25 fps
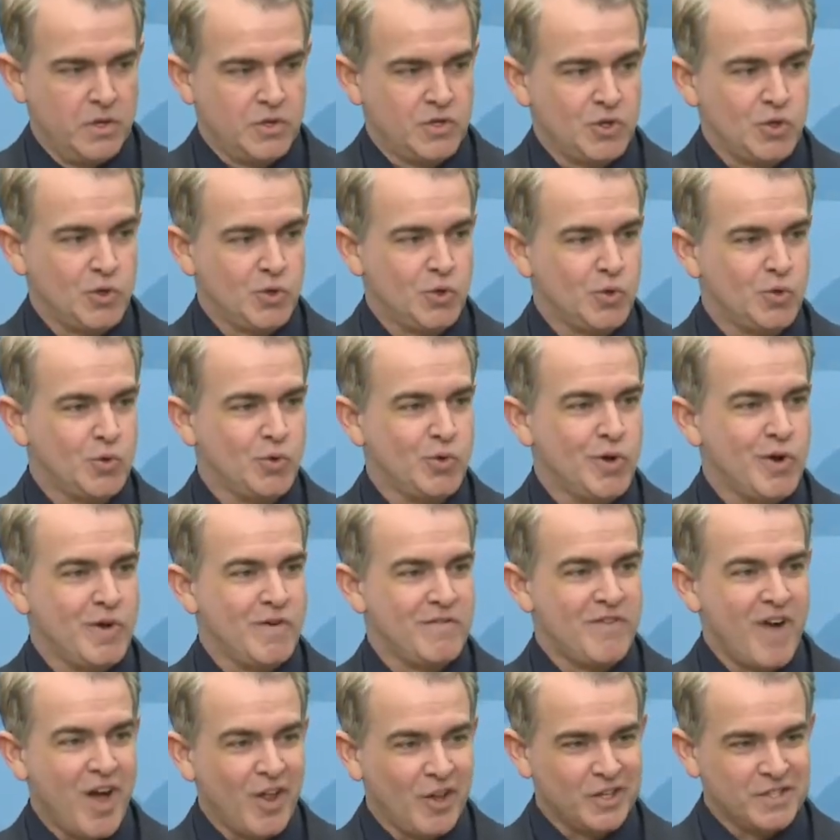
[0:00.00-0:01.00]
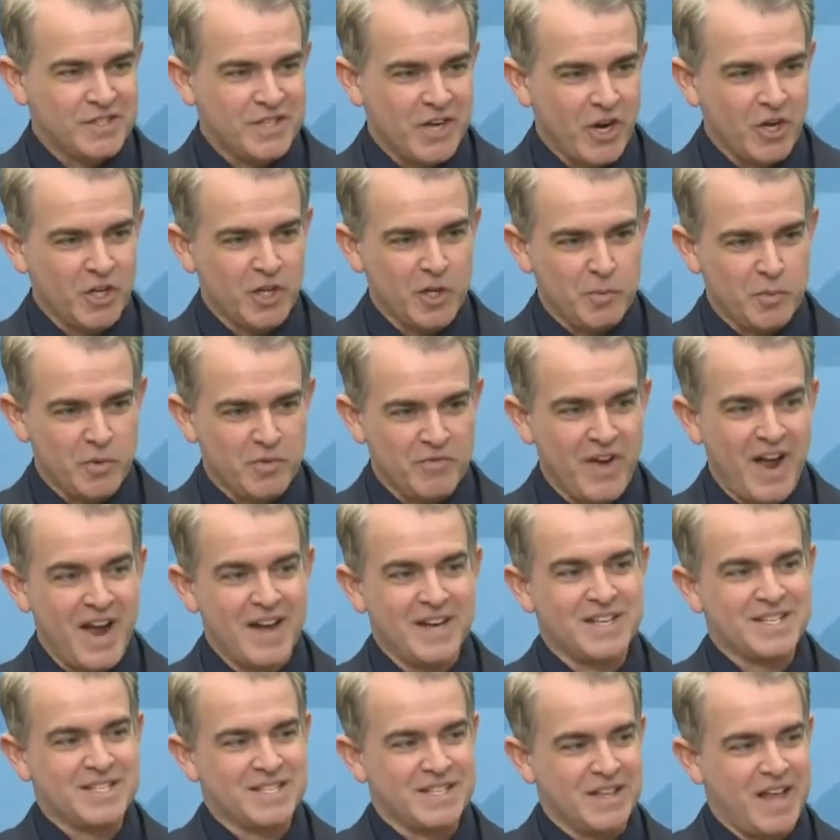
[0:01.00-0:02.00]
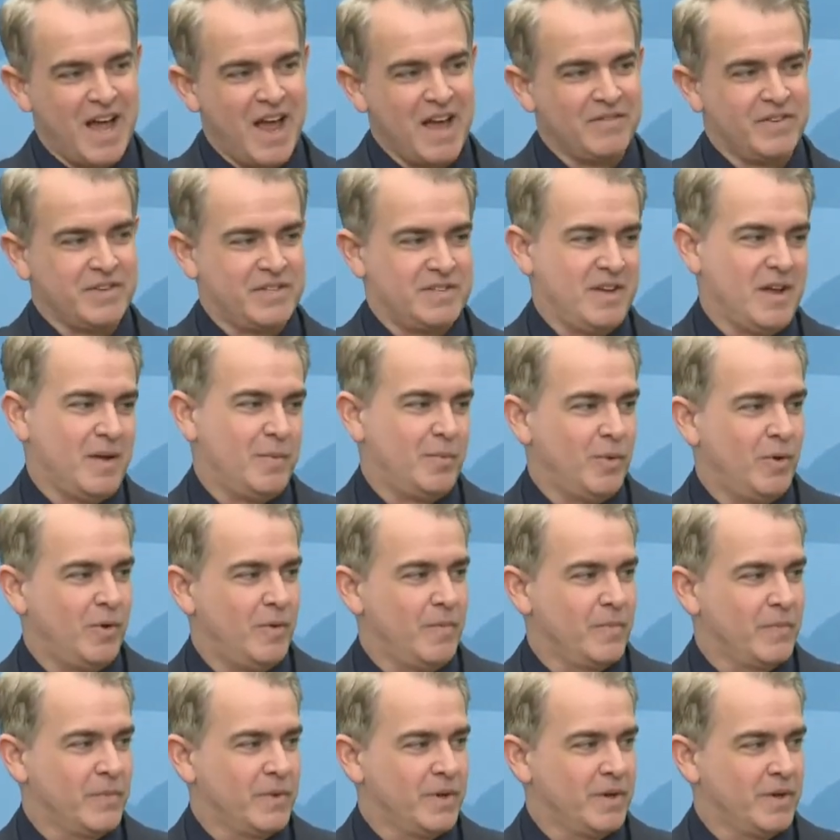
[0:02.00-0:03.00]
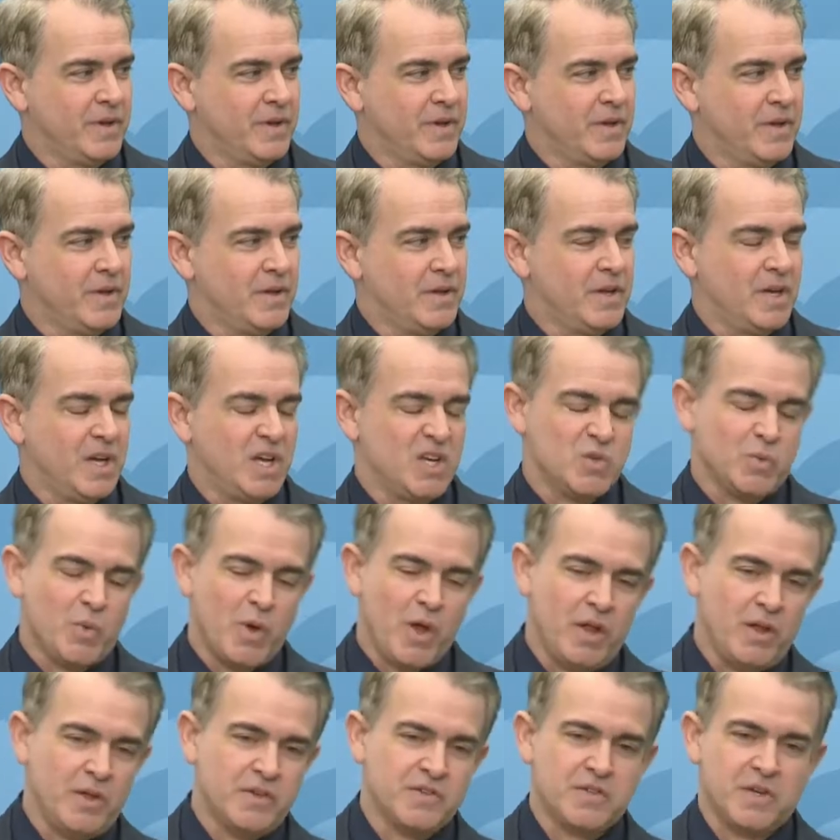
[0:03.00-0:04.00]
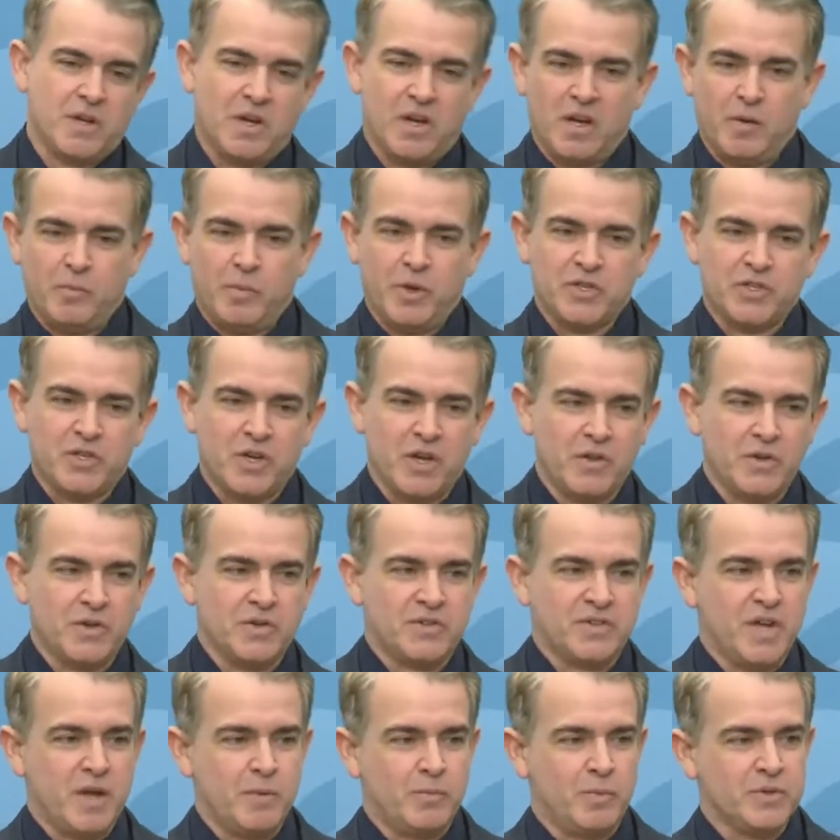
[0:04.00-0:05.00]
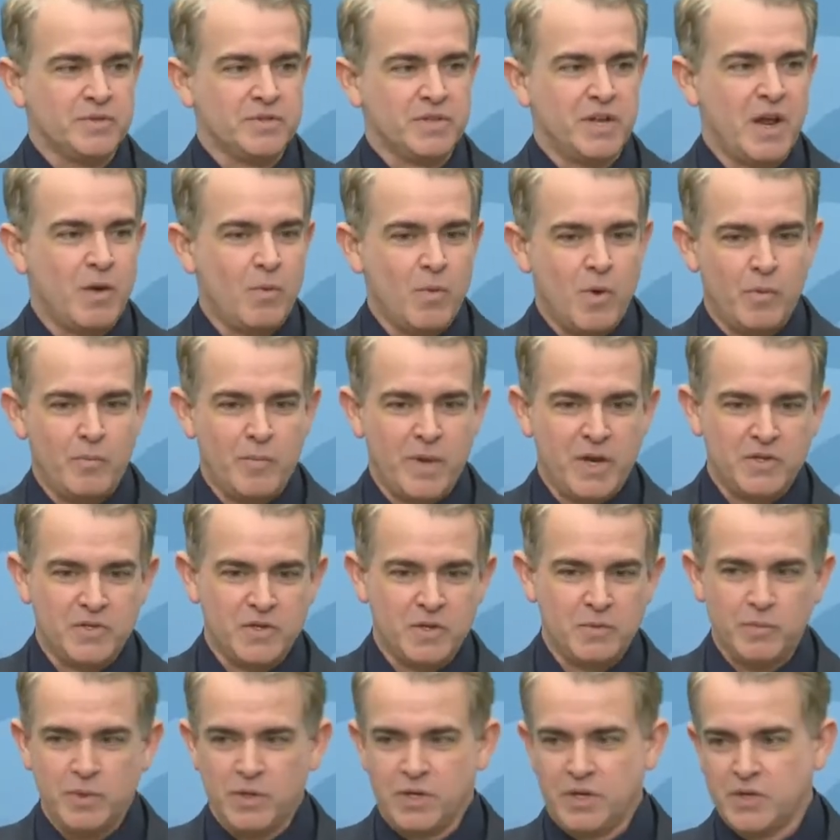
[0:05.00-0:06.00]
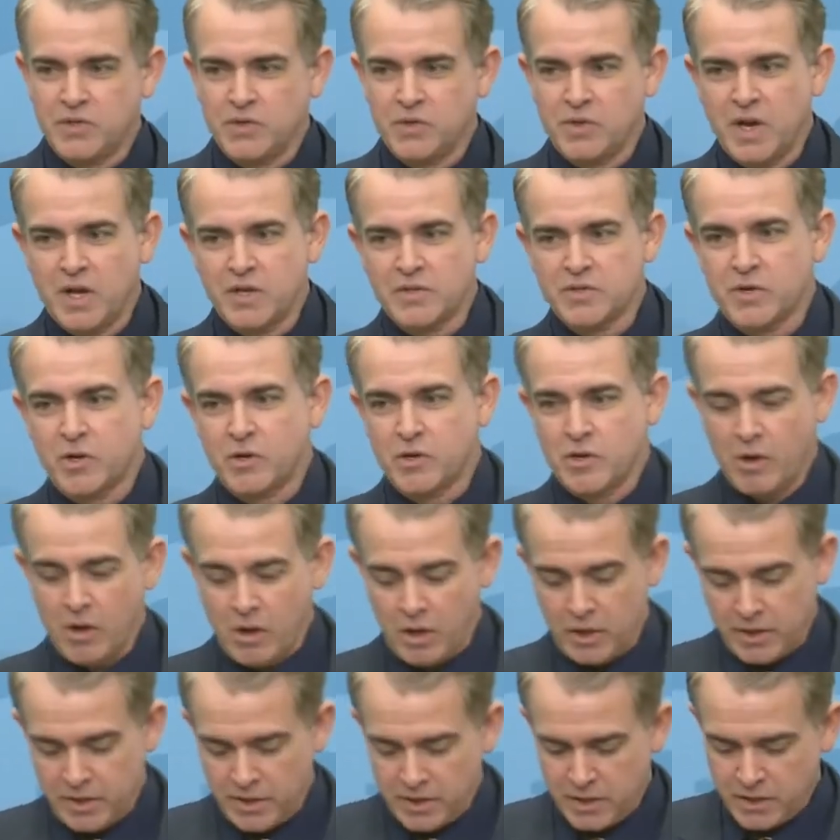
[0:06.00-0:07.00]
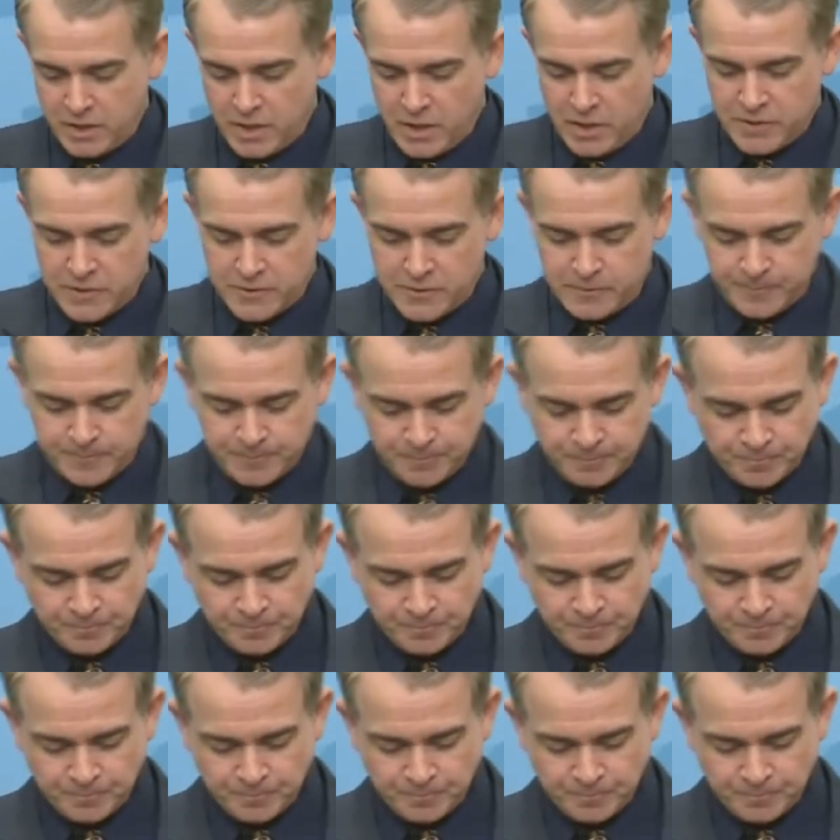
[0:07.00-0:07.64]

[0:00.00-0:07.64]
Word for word: To voluntarily provide a saliva sample, as well as a bunch of other samples that I won't mention because you guys are all eating lunch.